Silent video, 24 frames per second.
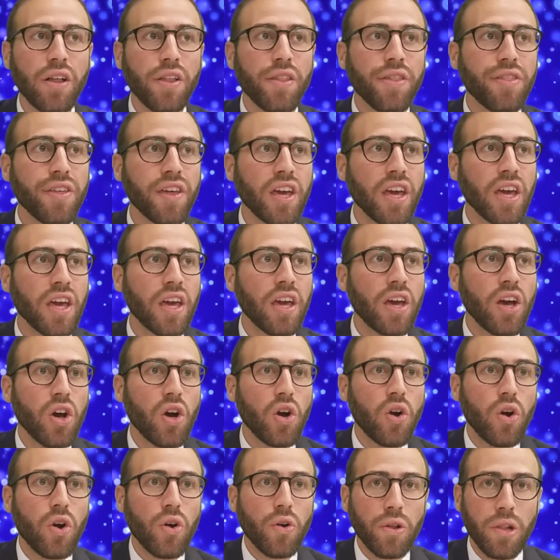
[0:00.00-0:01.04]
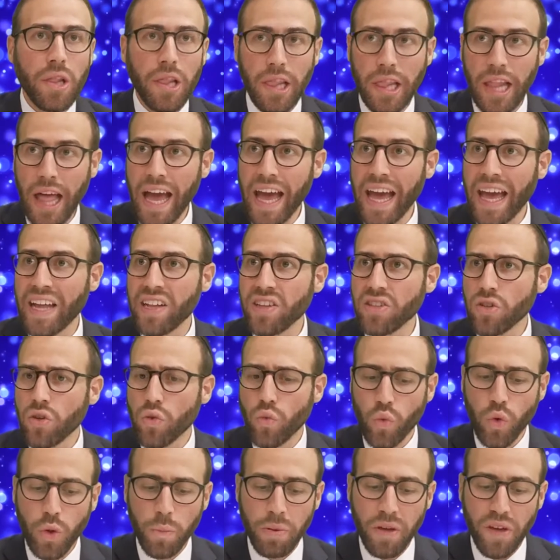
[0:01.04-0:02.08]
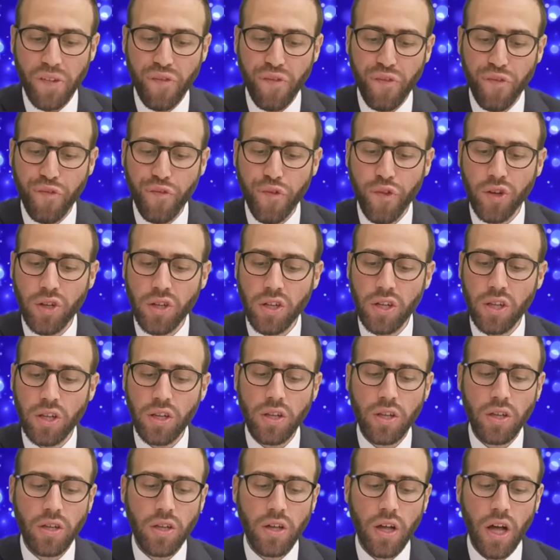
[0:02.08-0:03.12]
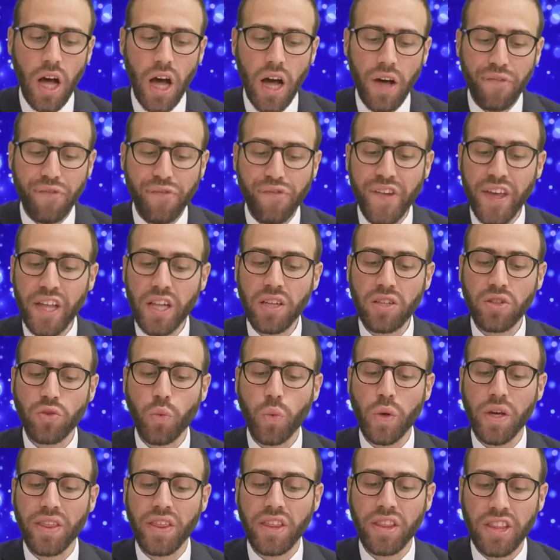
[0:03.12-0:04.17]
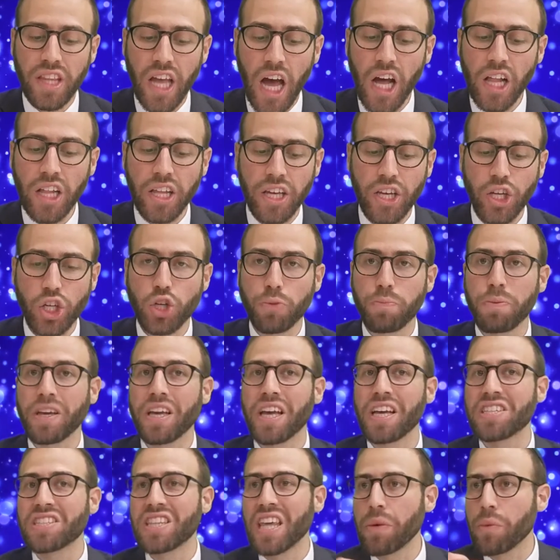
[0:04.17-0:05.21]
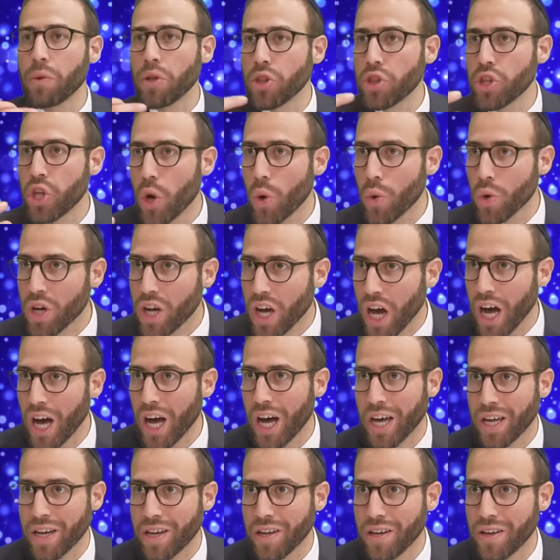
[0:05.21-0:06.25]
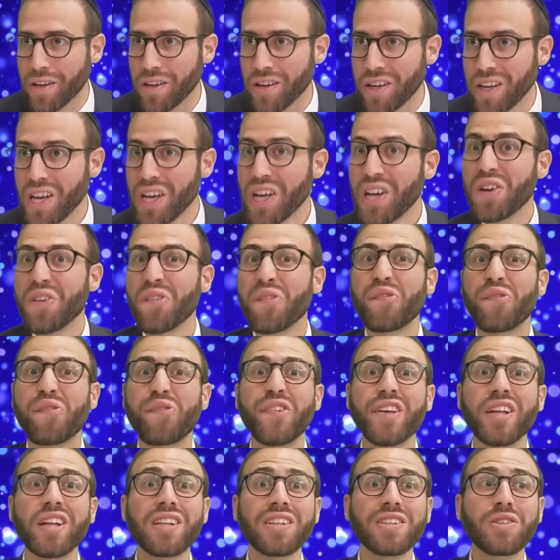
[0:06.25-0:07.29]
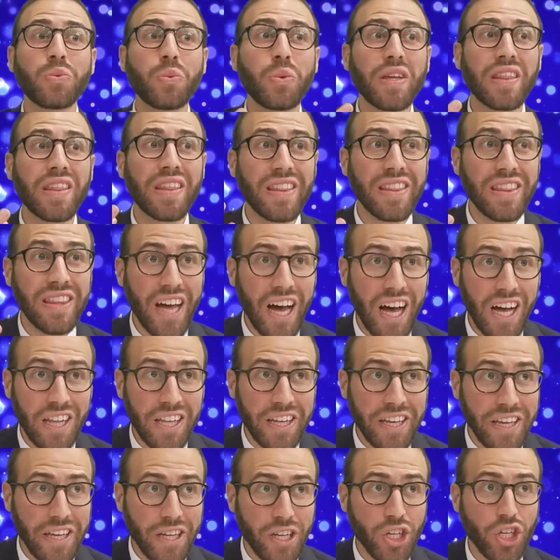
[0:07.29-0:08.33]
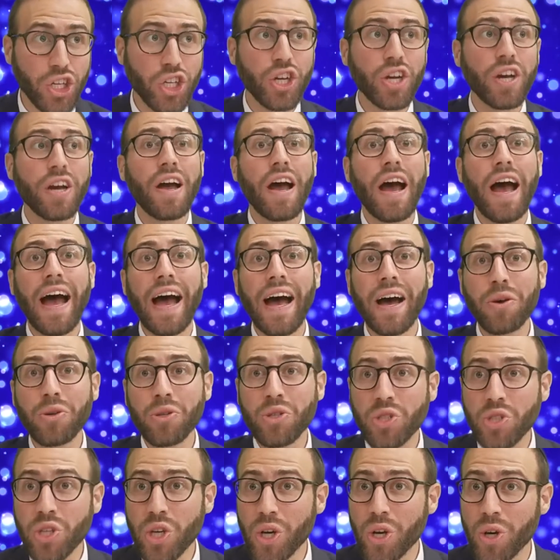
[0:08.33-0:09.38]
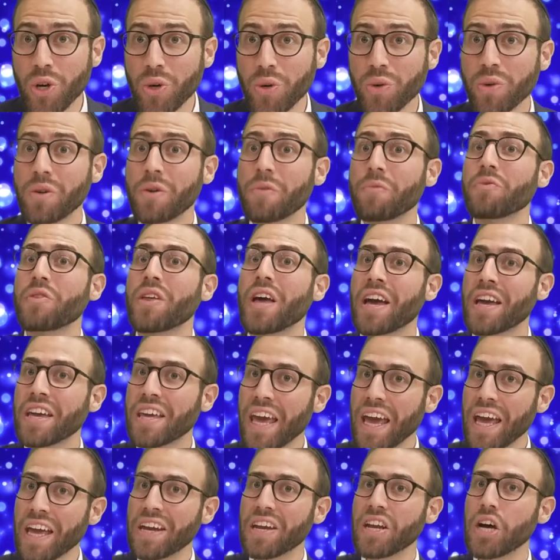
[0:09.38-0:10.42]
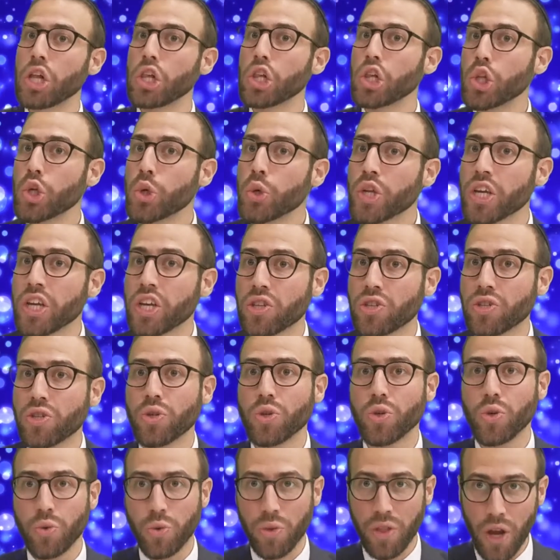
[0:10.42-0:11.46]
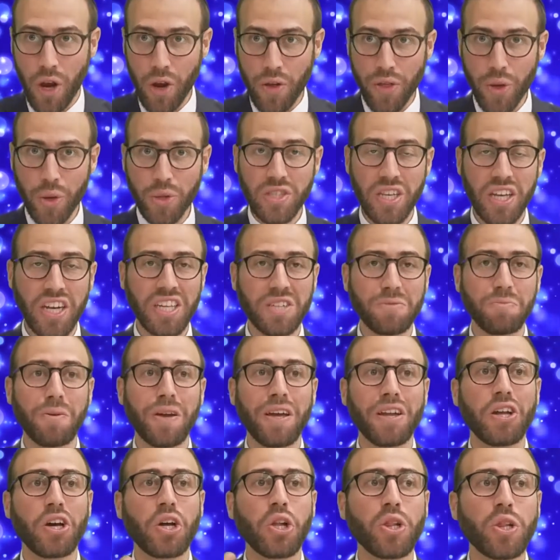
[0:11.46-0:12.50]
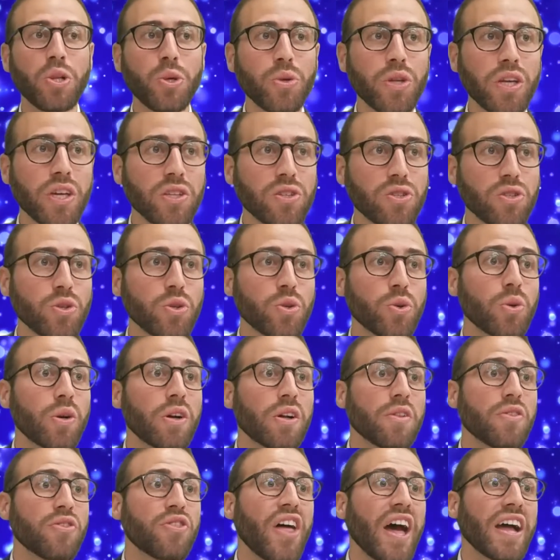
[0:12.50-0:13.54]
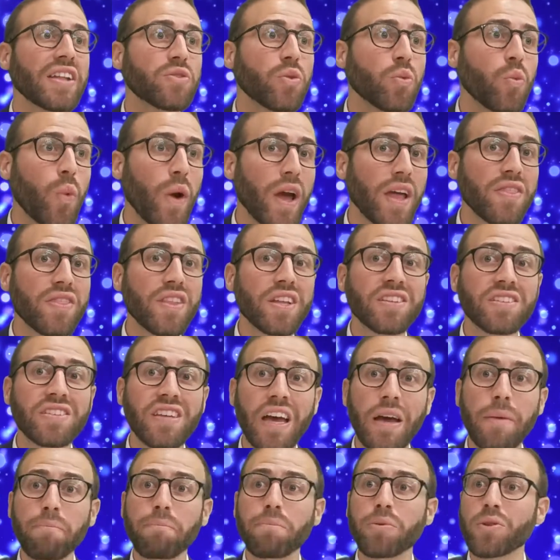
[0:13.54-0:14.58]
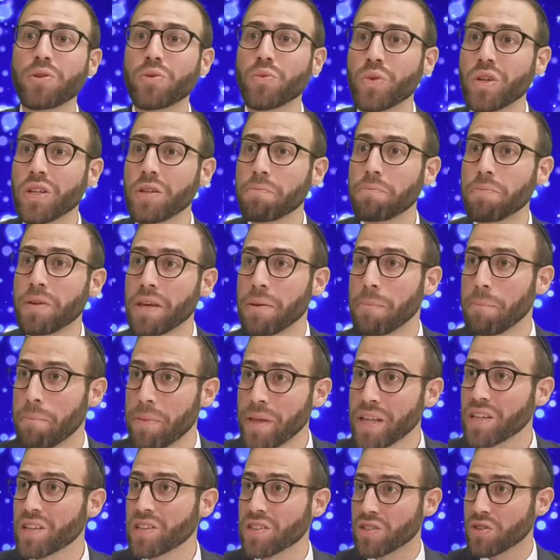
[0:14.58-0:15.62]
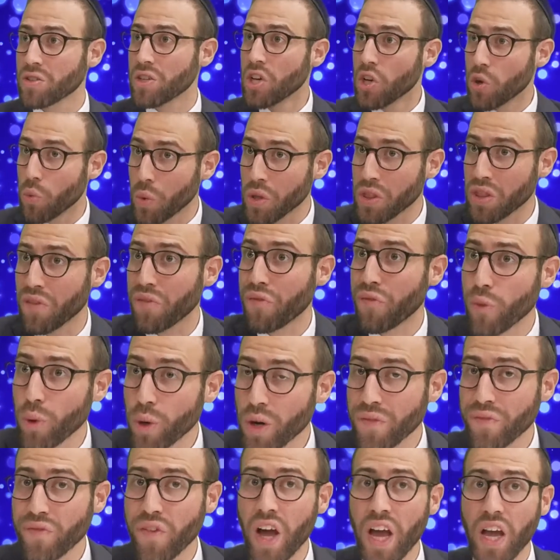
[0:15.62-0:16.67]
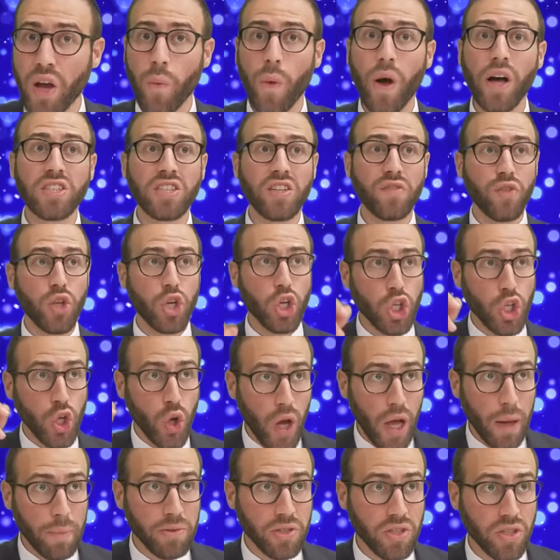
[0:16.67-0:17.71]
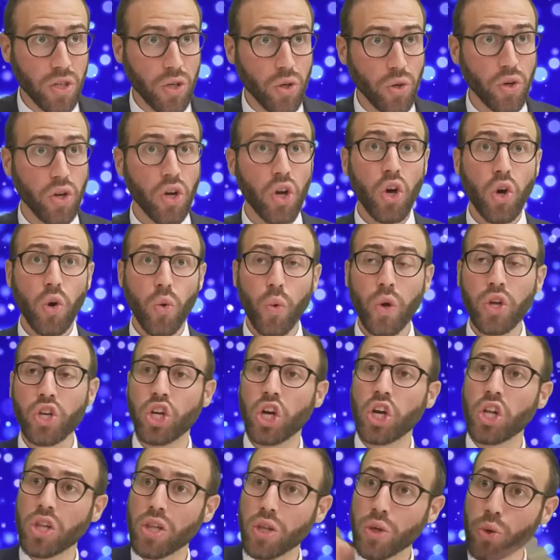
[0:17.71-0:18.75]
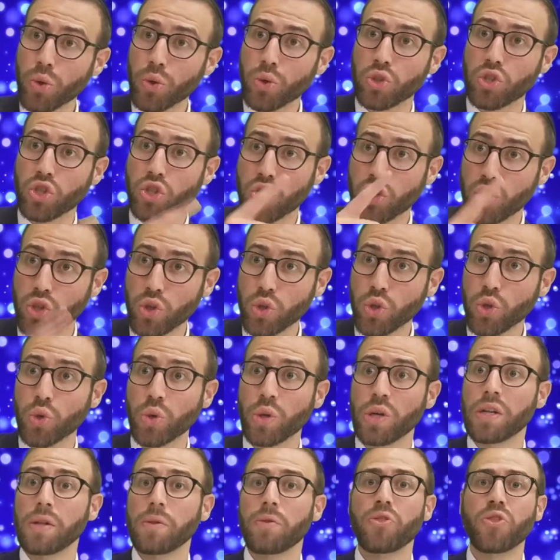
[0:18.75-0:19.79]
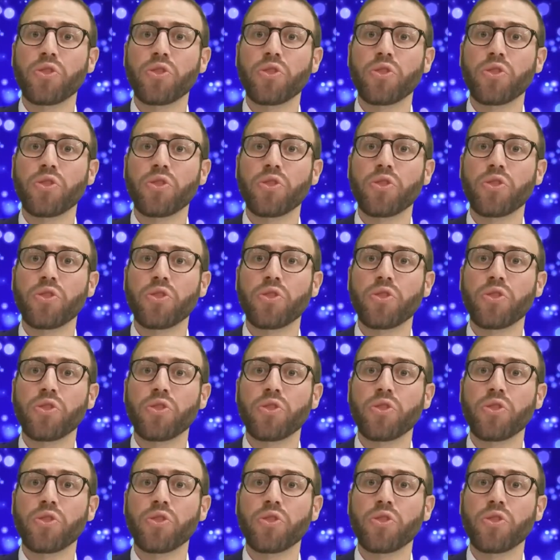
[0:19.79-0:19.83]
The land will be filled with knowledge because they will know God. Filled with knowledge, how so? Again, alluding to, there are those that explain, alluding to, that when the temple will be built with the fortifying walls of the Shoham stone, which alludes to